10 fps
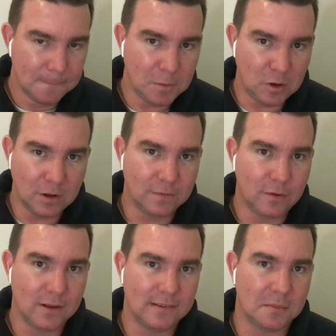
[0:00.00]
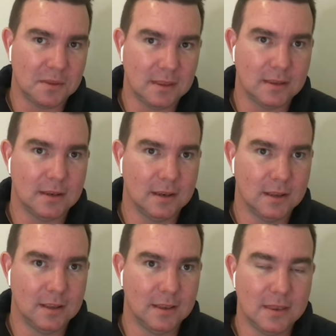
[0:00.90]
You need to find something
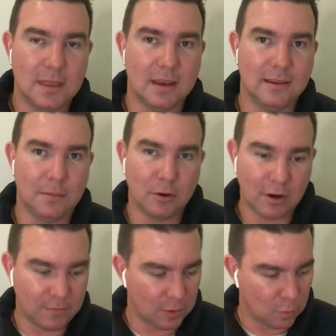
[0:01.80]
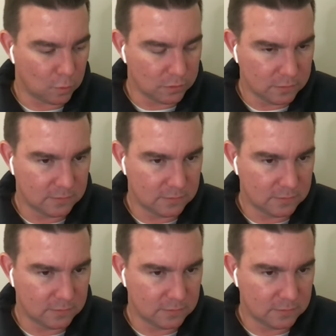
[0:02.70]
that demographic wants.